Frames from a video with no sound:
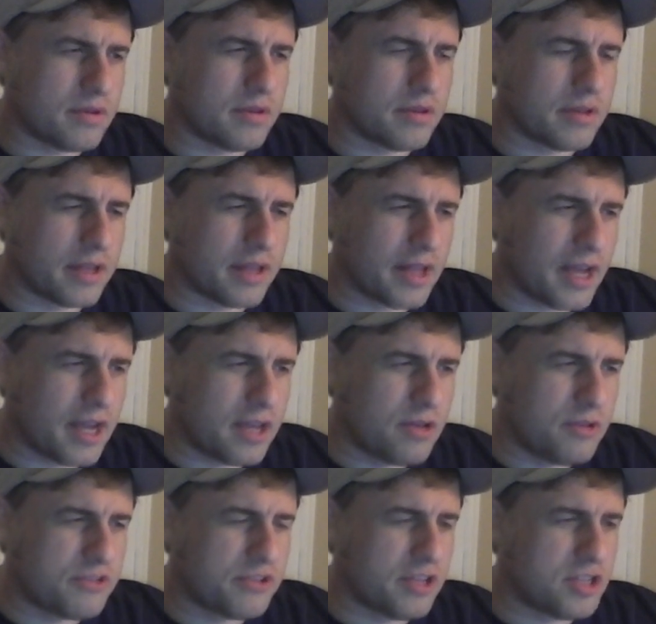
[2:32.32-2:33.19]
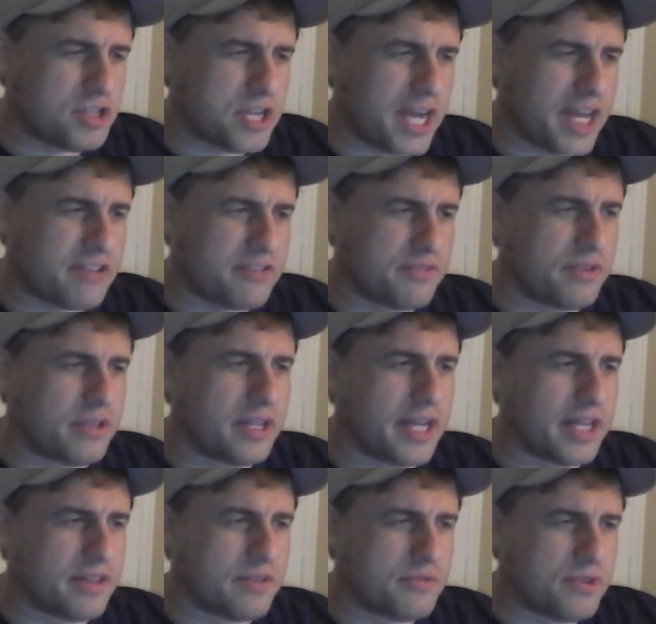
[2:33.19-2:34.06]
They got Houston and Jacksonville
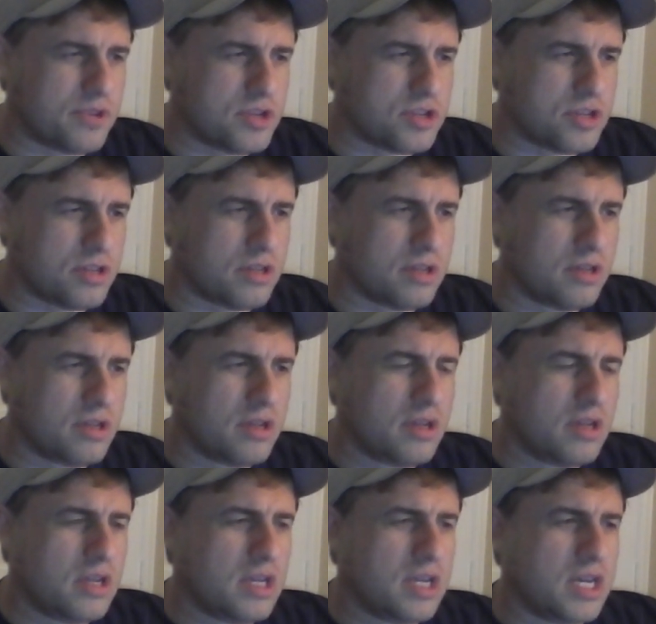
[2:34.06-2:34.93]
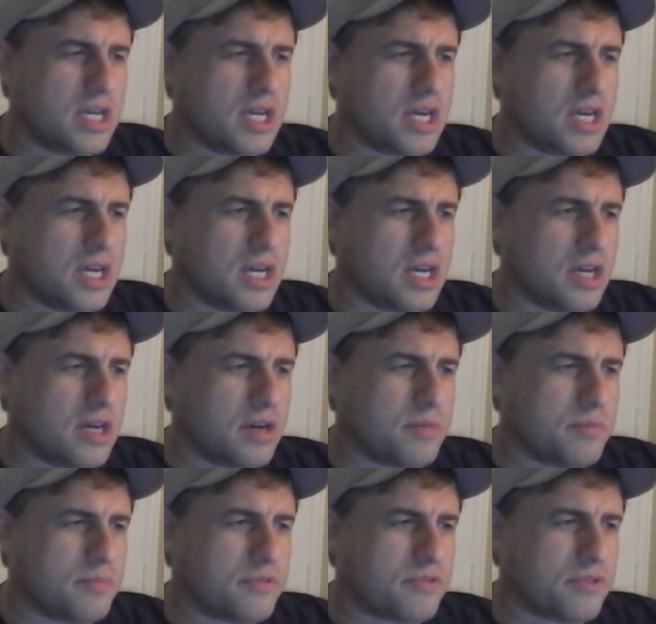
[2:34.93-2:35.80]
in that division,
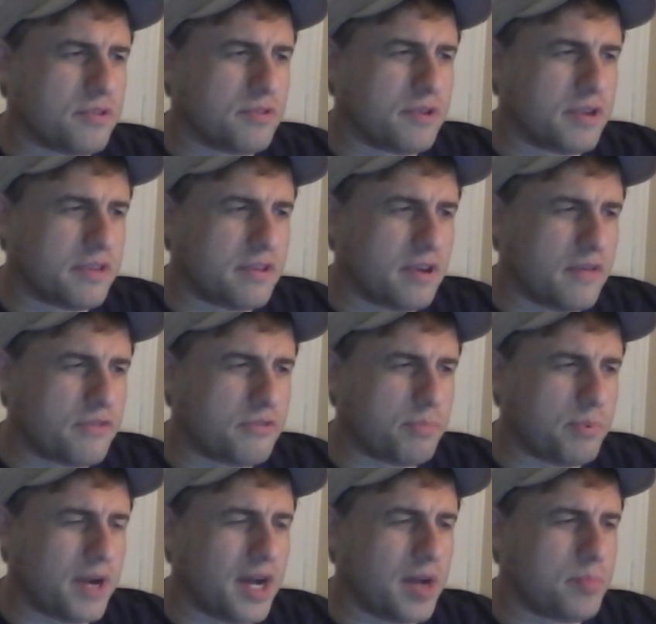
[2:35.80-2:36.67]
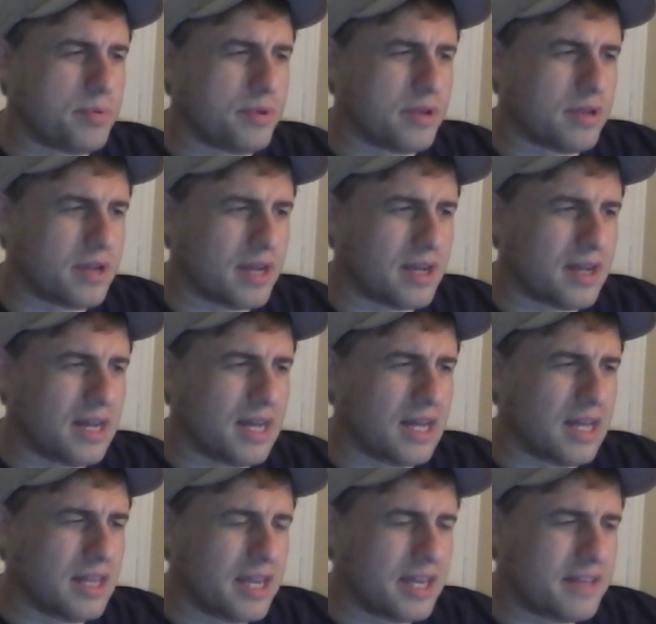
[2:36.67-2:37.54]
so they're in a tough spot. But
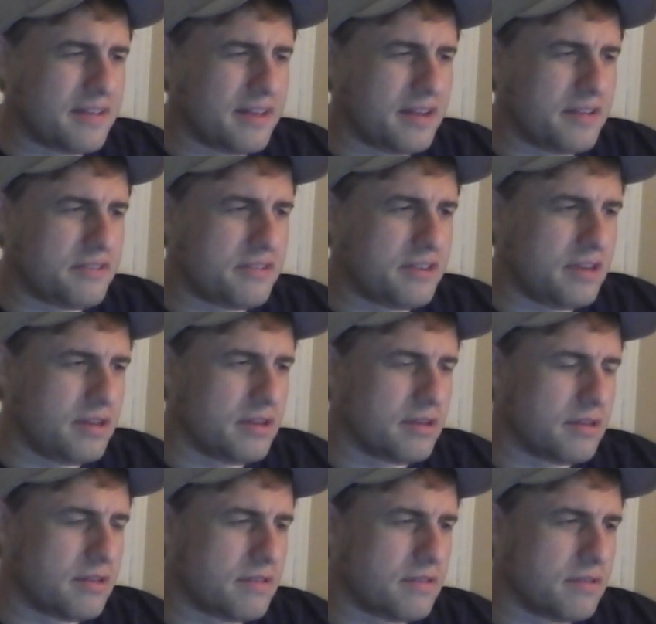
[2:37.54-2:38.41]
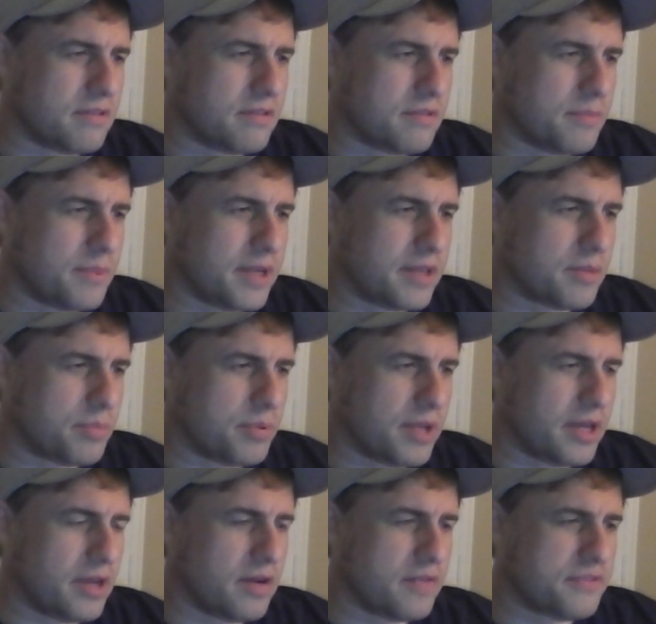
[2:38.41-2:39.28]
I like Tennessee to make the
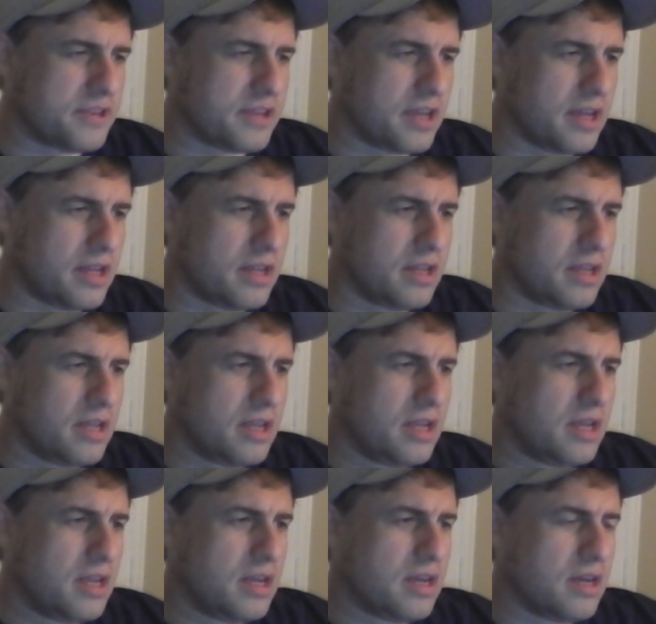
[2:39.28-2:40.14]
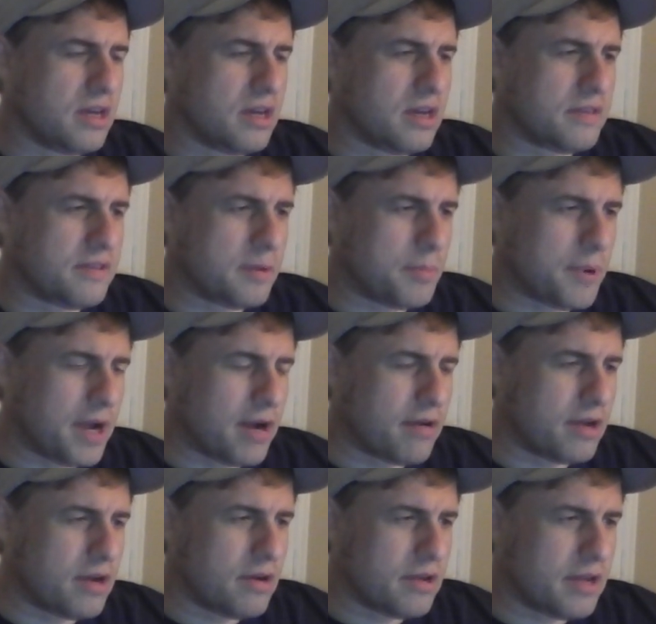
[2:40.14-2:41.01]
playoffs again. I think
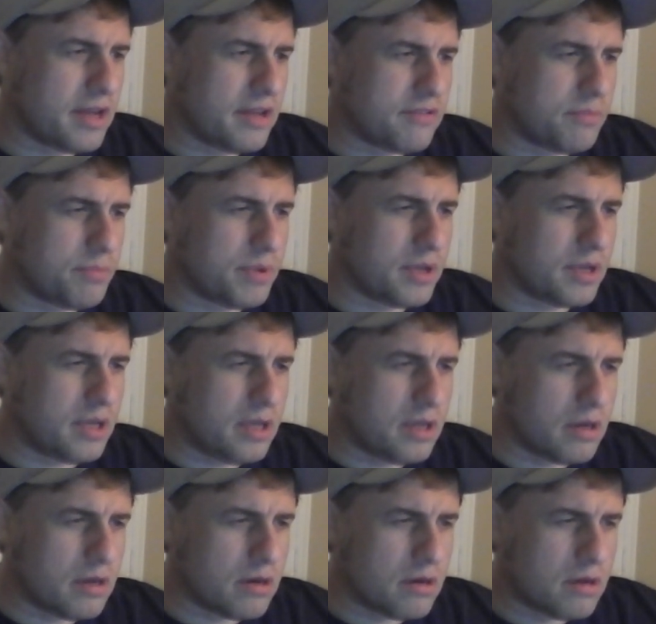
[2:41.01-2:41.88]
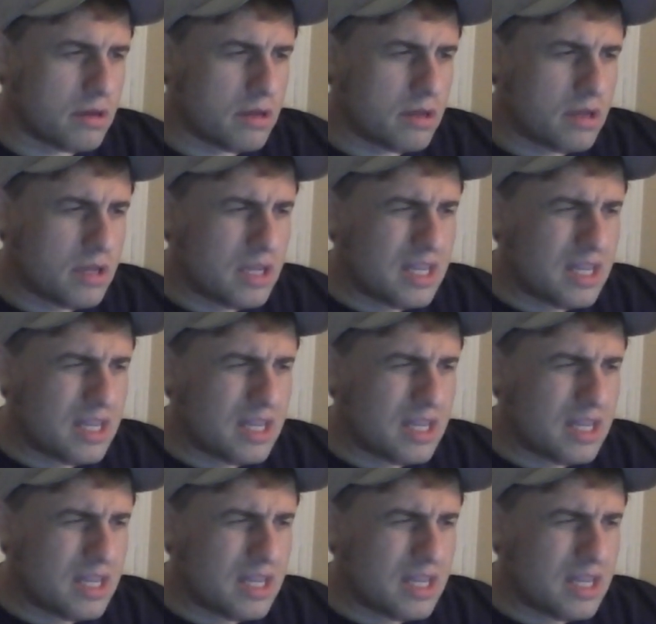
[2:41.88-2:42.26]
Mariota has a big year.